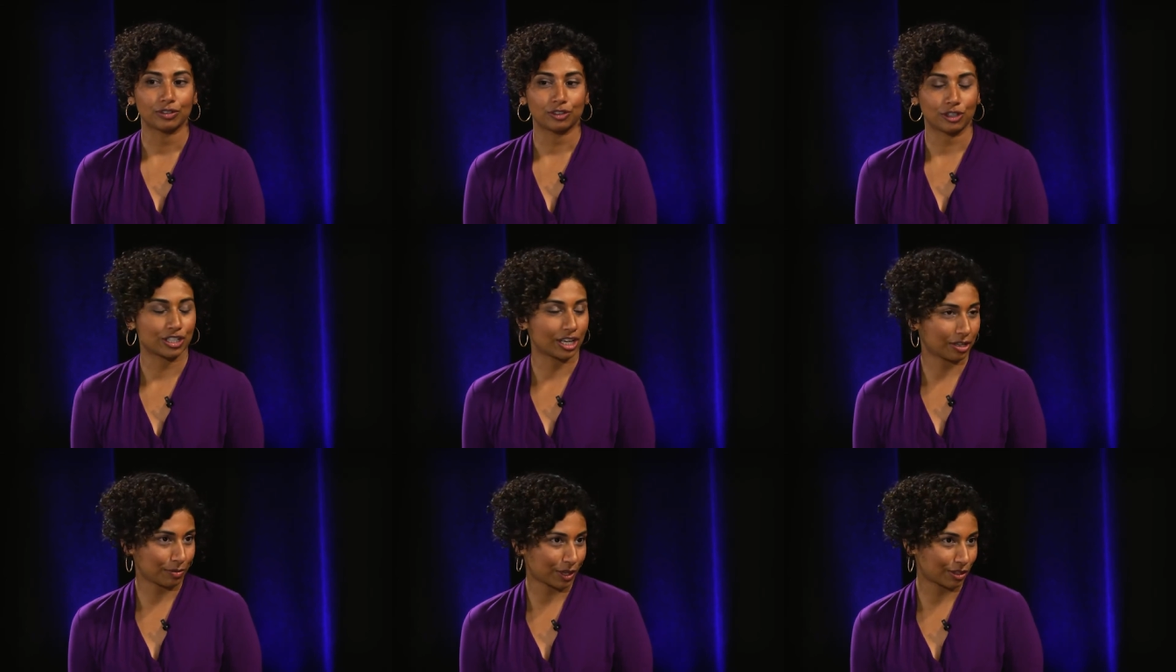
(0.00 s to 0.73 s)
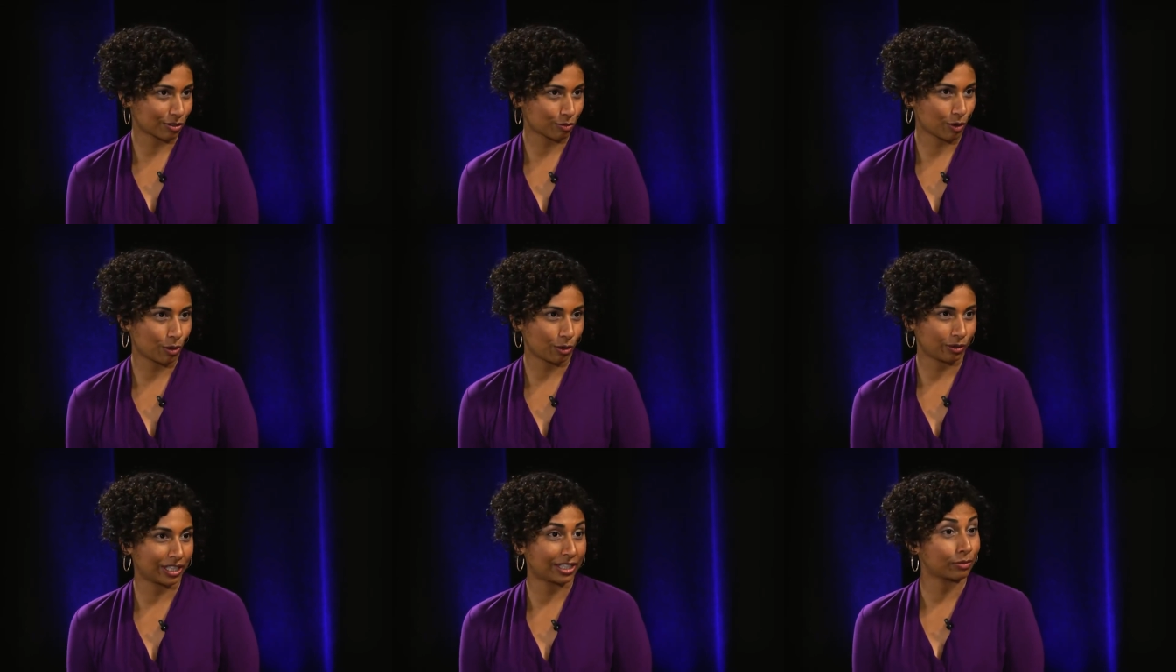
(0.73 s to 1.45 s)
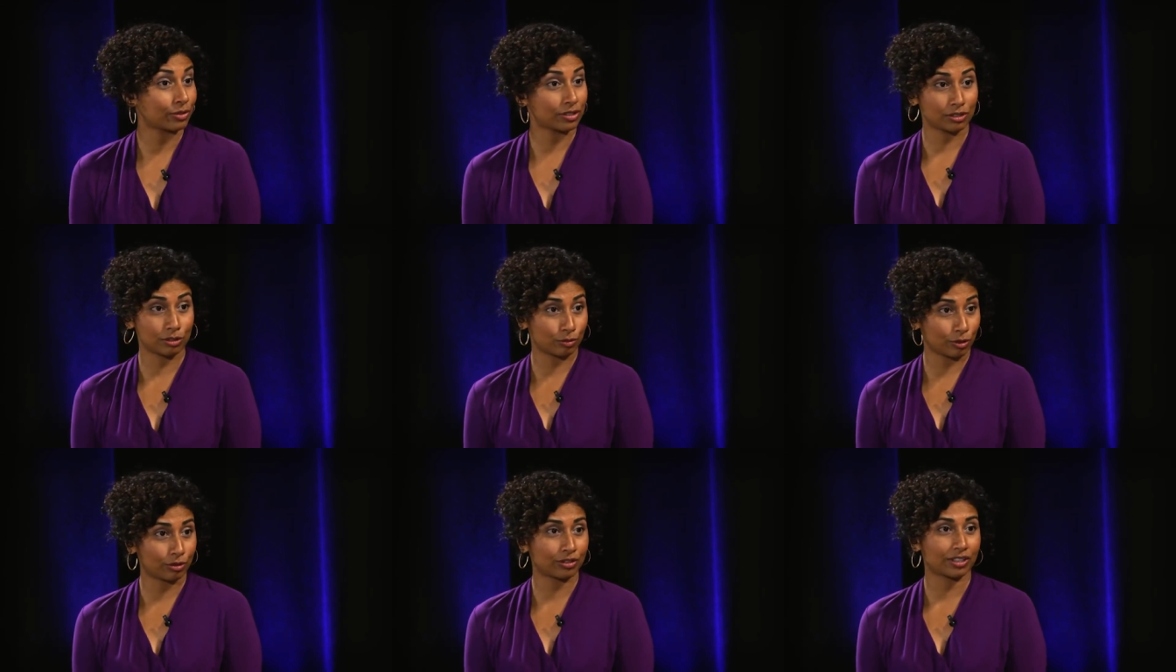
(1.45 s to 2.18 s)
started talking about this role. And it was a new
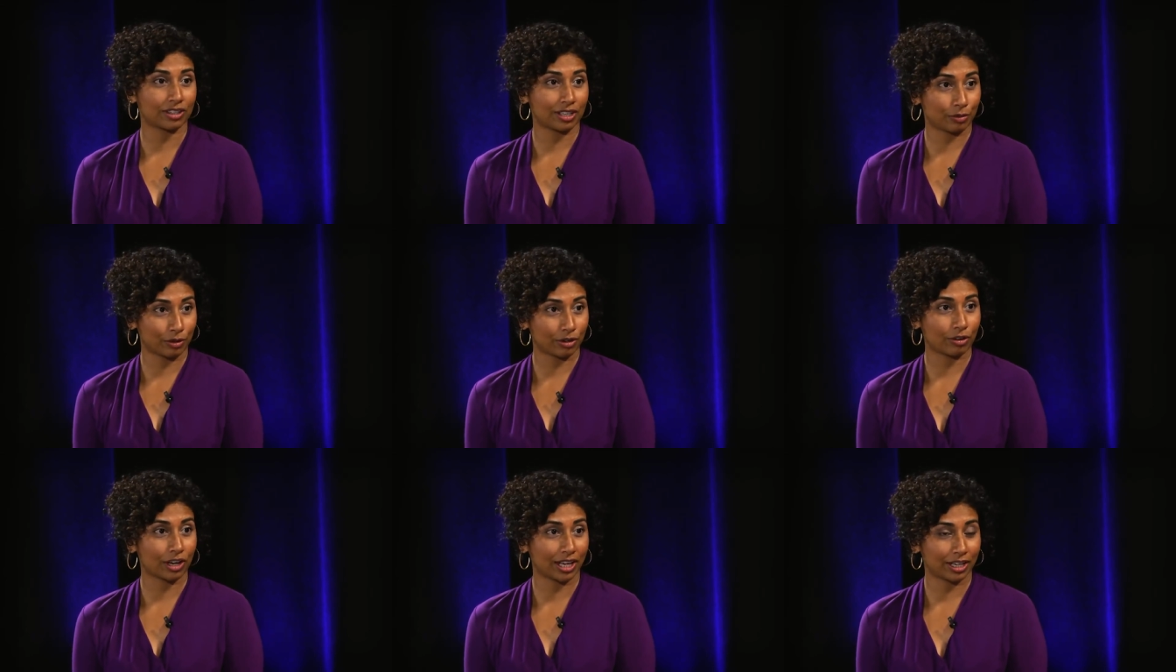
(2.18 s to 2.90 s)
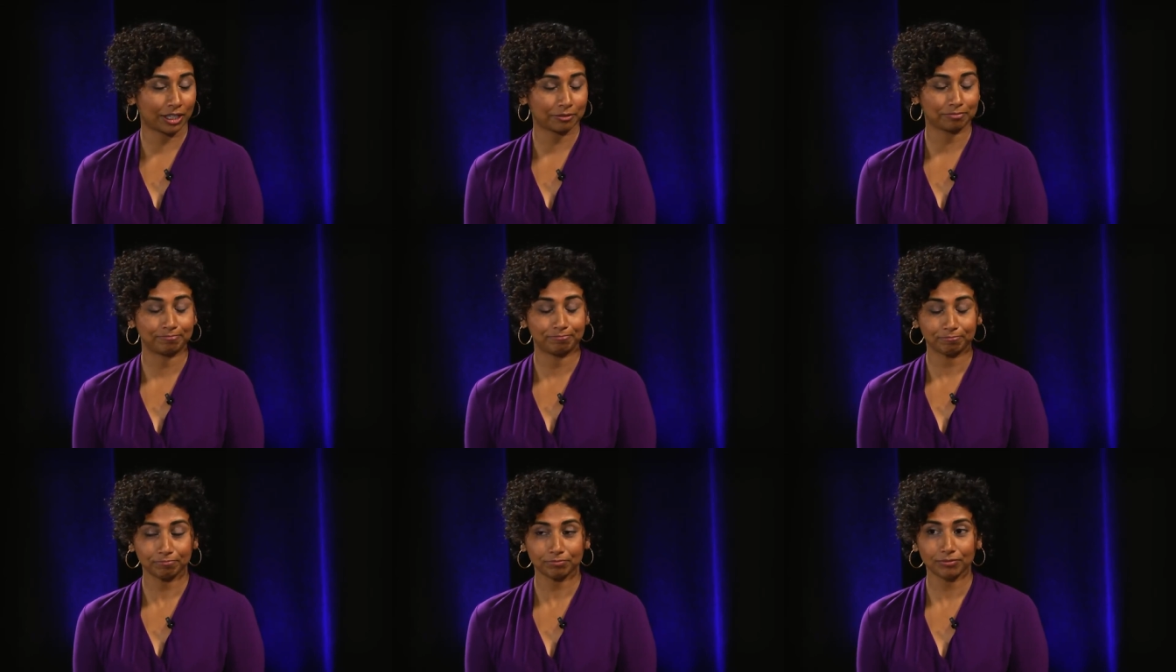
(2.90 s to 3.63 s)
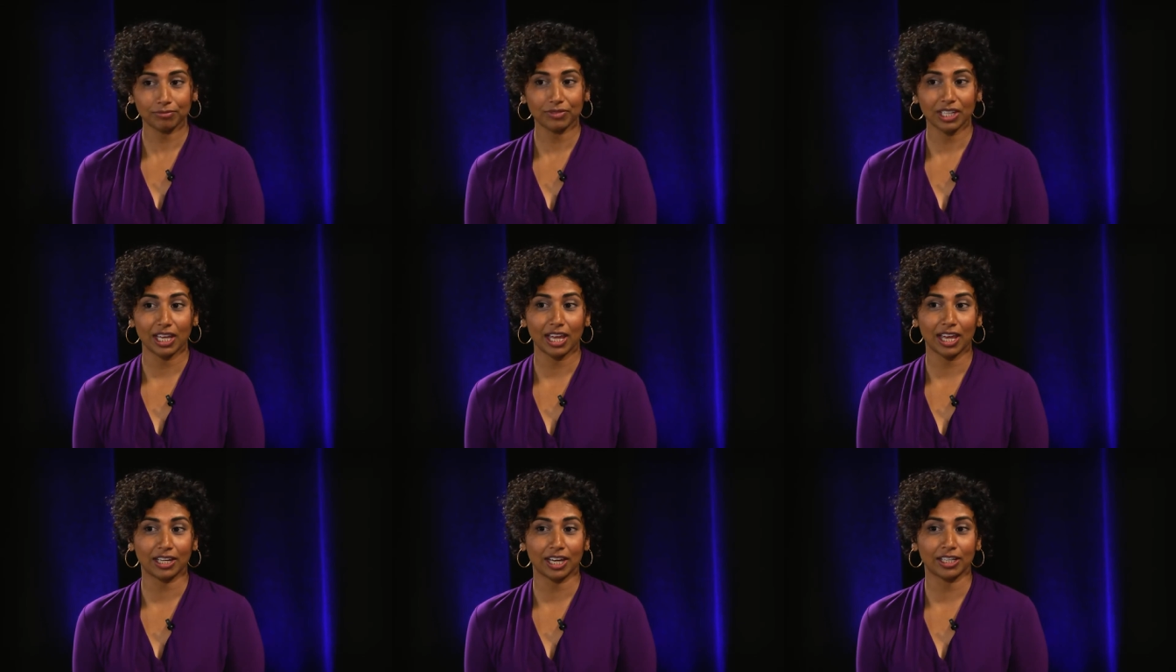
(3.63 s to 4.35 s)
role that they were creating.
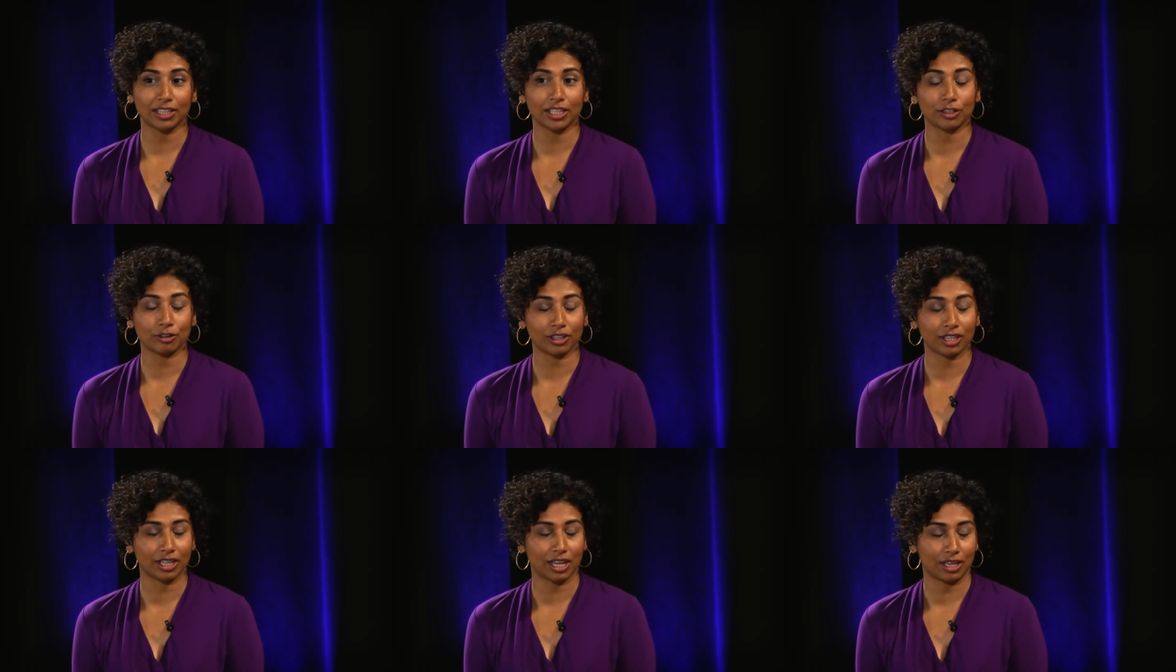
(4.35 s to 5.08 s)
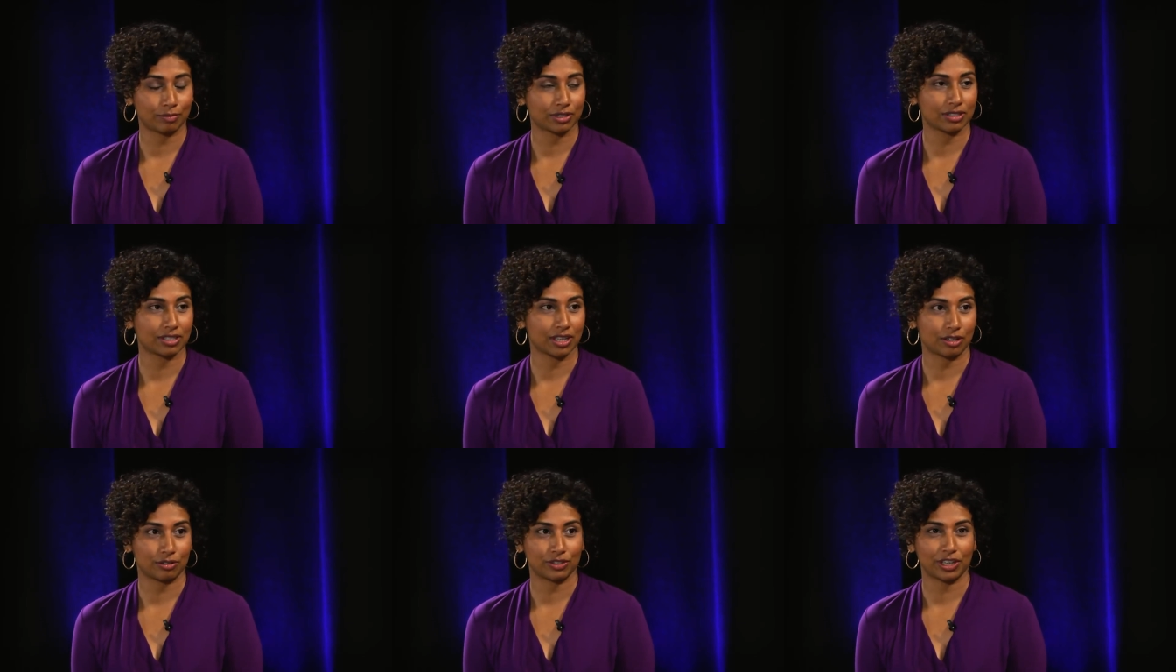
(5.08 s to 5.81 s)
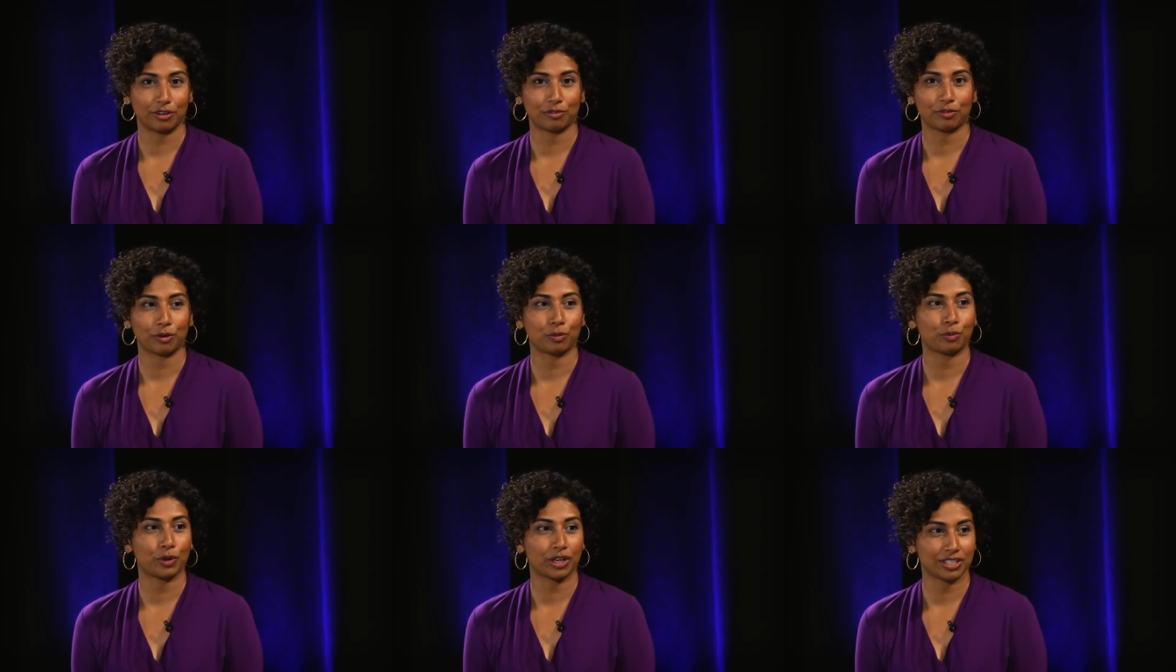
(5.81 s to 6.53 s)
And I literally came to San Jose for
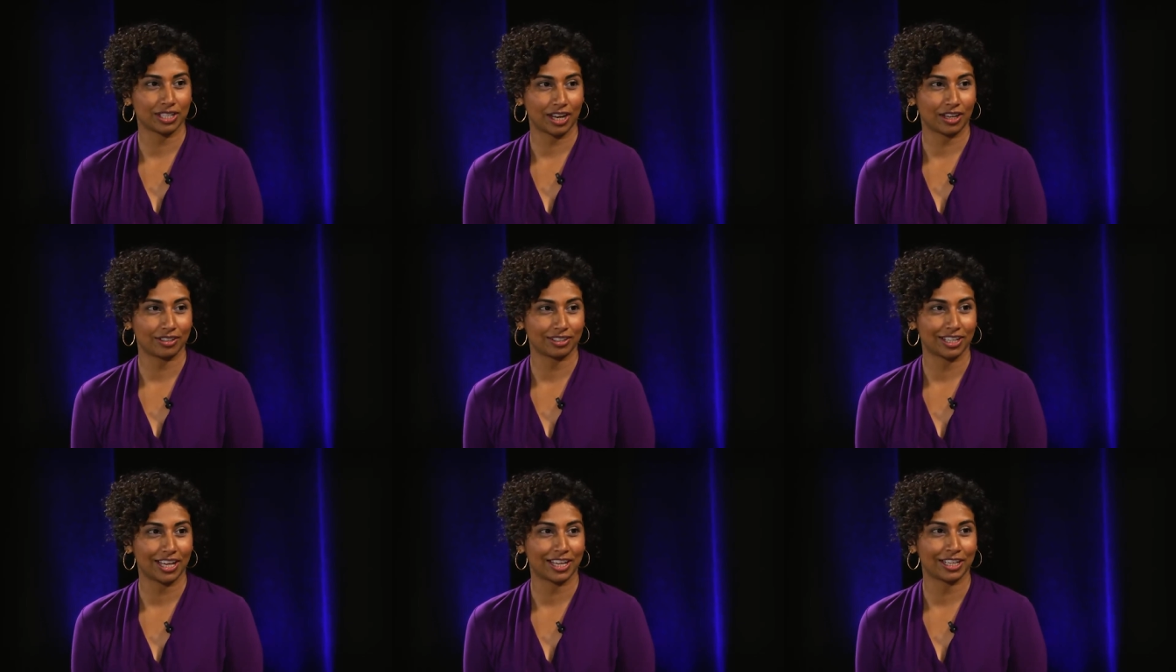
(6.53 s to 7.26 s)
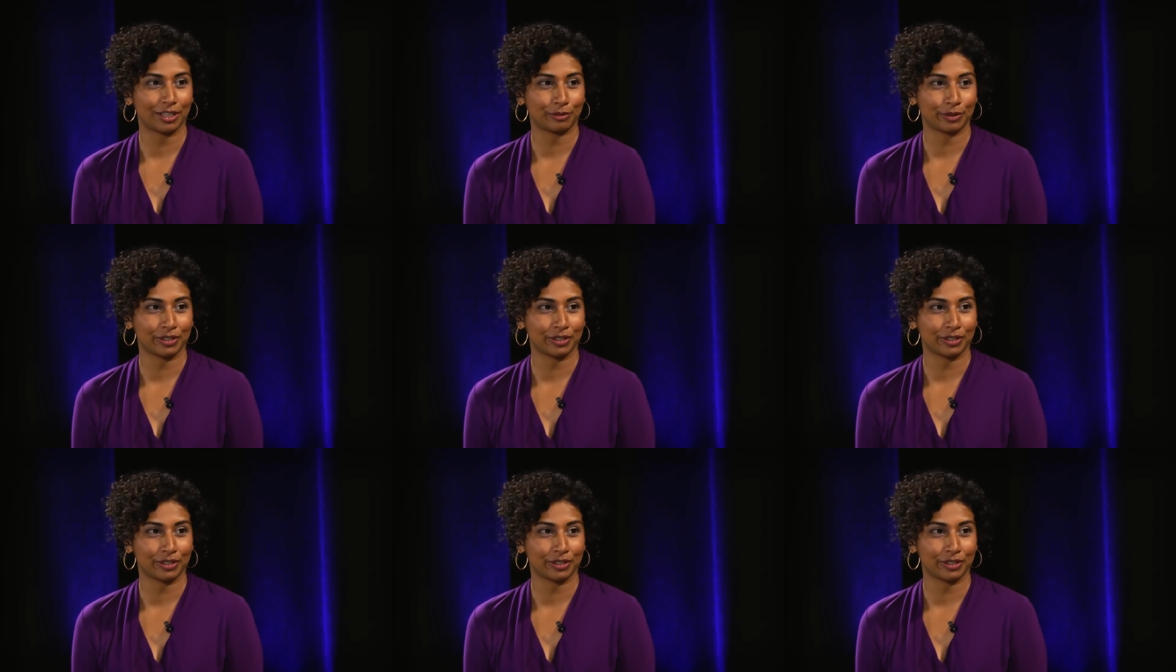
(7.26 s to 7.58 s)
one day. And it